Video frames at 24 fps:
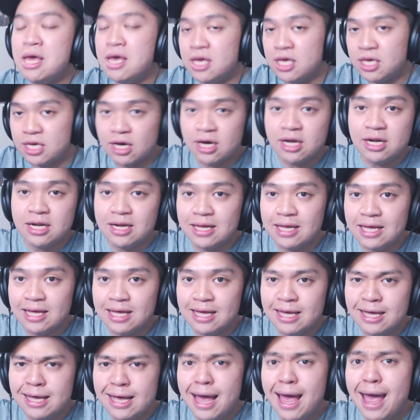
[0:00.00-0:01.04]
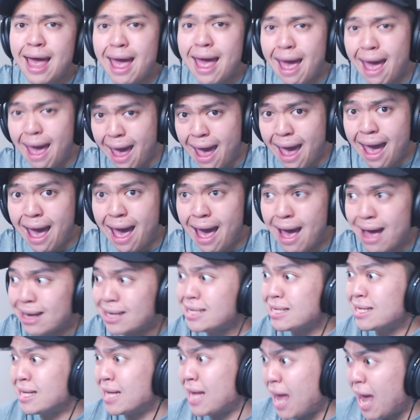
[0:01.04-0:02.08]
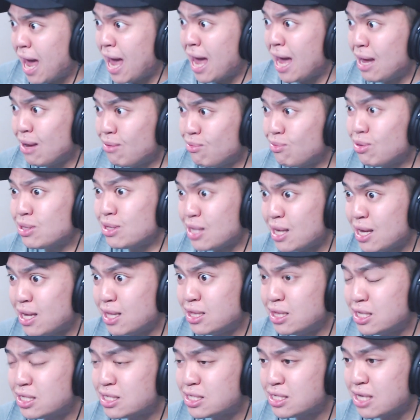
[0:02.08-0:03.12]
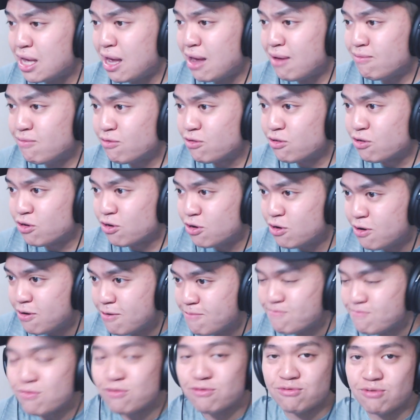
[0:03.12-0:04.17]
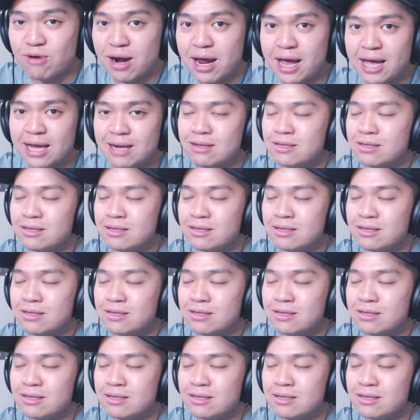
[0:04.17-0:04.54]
Yeonhee and K within the same group, right?